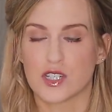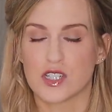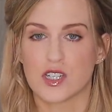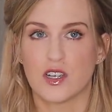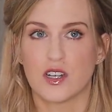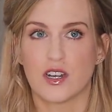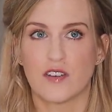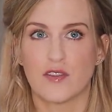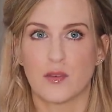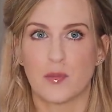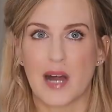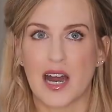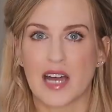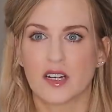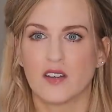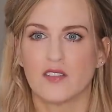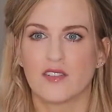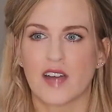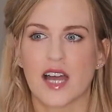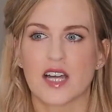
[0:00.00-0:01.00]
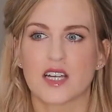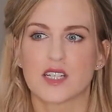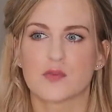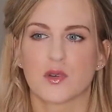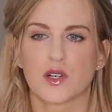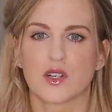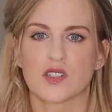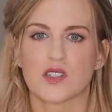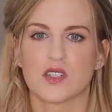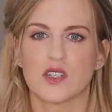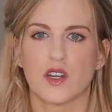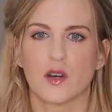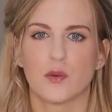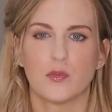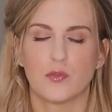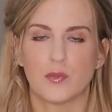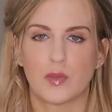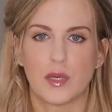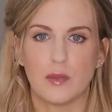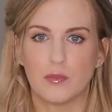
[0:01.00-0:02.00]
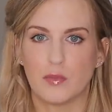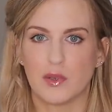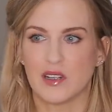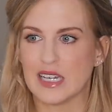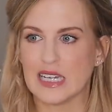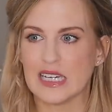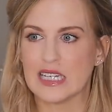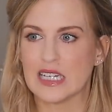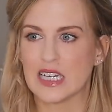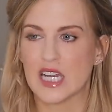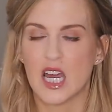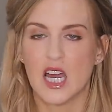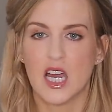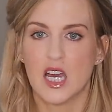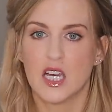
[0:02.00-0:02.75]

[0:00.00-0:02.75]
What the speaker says: So you'd have a panel of experts, you know, people in